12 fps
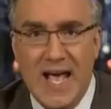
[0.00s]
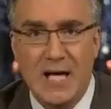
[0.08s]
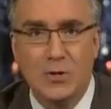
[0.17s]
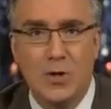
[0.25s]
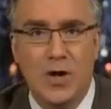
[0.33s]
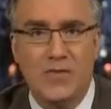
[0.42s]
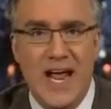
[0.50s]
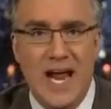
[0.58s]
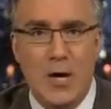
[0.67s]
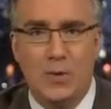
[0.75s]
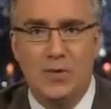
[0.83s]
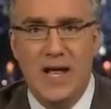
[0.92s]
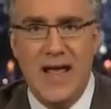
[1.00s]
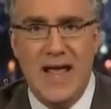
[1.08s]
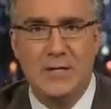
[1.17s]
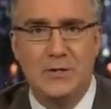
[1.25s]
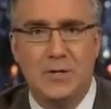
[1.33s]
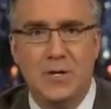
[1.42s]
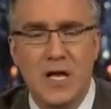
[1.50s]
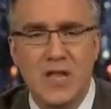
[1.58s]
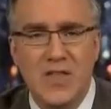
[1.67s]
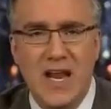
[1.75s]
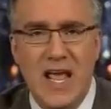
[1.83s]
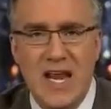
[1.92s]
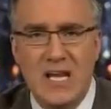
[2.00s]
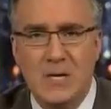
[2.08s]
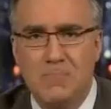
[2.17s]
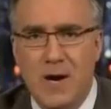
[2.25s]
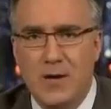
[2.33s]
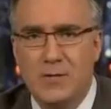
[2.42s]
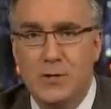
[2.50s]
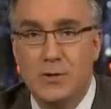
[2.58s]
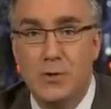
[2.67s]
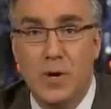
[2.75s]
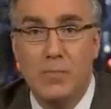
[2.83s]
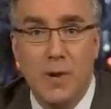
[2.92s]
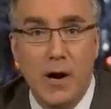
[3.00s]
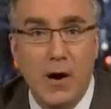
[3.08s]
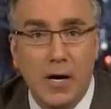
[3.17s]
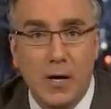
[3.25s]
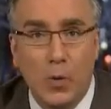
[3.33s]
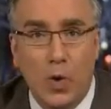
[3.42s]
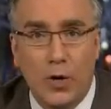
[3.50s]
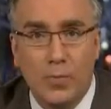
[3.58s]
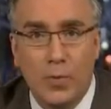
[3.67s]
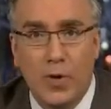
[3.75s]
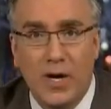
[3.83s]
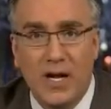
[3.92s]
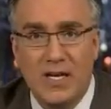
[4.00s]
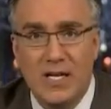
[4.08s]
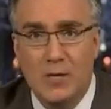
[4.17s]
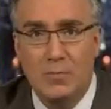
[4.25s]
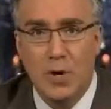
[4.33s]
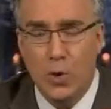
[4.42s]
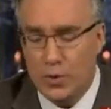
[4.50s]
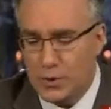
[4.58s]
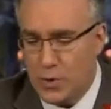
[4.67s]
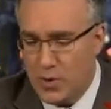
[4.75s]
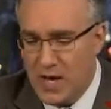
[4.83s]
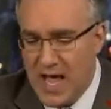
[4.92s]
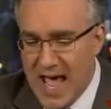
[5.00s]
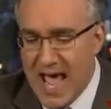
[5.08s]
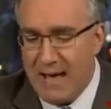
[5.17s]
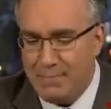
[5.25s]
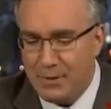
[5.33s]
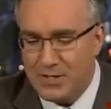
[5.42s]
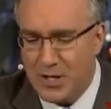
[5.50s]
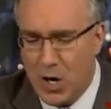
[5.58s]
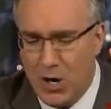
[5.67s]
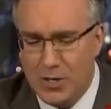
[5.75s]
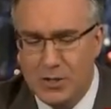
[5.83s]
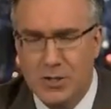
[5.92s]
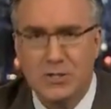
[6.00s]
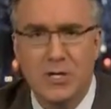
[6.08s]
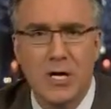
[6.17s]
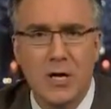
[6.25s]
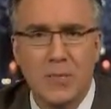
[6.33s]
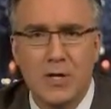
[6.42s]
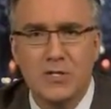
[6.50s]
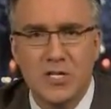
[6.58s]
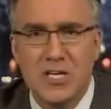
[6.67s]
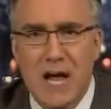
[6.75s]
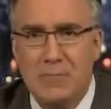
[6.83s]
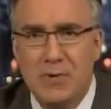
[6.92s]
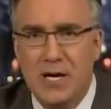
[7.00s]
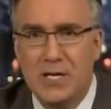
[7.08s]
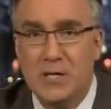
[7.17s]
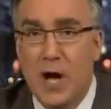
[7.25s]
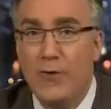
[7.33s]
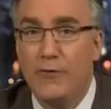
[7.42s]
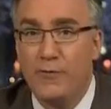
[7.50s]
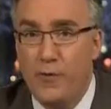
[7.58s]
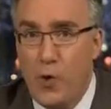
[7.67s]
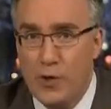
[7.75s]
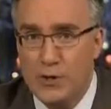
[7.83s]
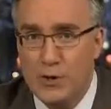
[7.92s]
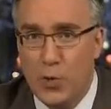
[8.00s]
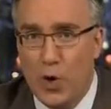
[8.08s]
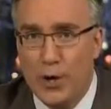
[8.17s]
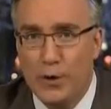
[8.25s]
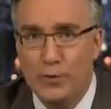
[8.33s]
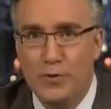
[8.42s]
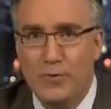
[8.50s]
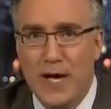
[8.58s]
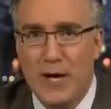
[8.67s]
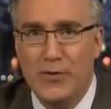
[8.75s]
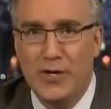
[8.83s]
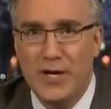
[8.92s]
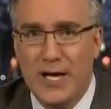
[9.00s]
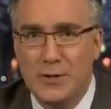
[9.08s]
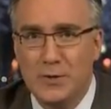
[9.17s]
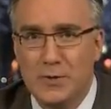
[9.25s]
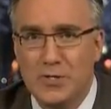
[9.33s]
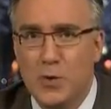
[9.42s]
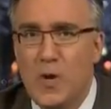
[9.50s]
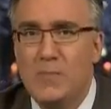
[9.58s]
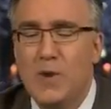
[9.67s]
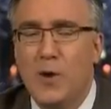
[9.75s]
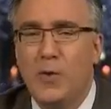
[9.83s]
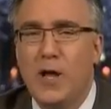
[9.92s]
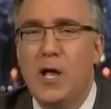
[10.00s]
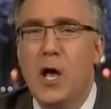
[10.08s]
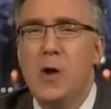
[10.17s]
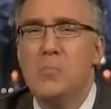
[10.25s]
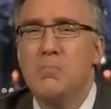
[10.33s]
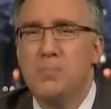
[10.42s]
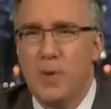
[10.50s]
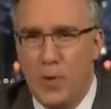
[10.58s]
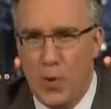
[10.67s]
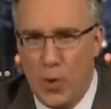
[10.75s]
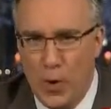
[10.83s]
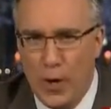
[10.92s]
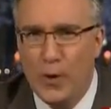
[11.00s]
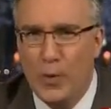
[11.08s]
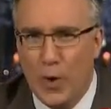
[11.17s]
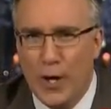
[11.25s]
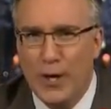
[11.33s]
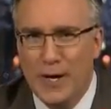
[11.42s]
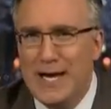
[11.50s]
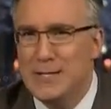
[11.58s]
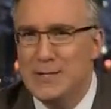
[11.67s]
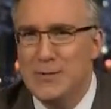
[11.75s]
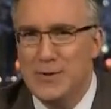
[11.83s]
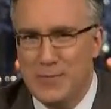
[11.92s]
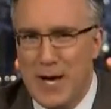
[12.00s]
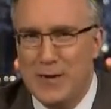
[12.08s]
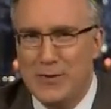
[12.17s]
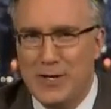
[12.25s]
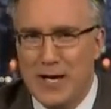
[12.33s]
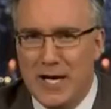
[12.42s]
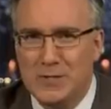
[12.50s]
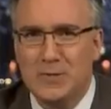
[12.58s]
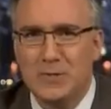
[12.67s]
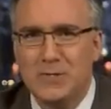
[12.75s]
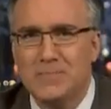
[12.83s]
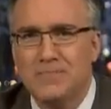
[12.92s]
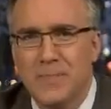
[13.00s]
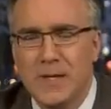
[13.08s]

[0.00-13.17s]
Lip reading: Ashcroft angrily answered that any comparison to American waterboarding at Gitmo was, quote, apples and oranges, because the Japanese forced water through the mouth and nostrils, and we merely poured water into the mouth and nostrils.